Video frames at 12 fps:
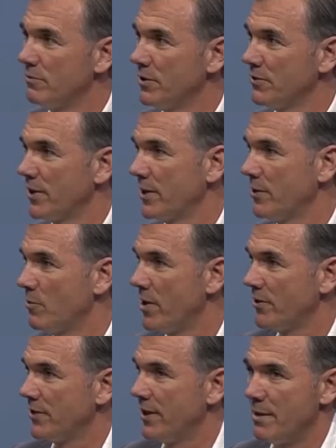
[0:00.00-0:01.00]
feels like you're
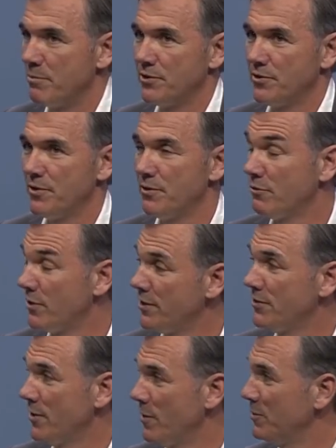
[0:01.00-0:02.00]
watching an episode of the
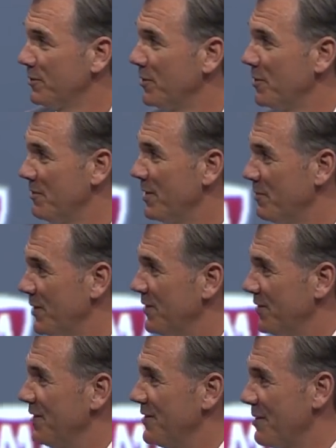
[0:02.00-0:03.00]
Flintstones a little bit when you
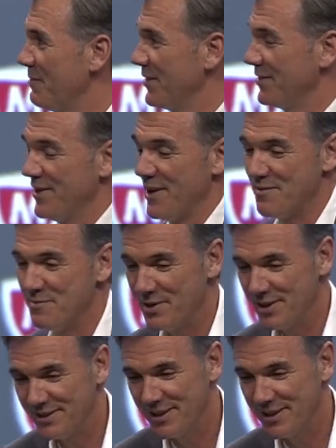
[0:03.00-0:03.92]
see some of the stuff. But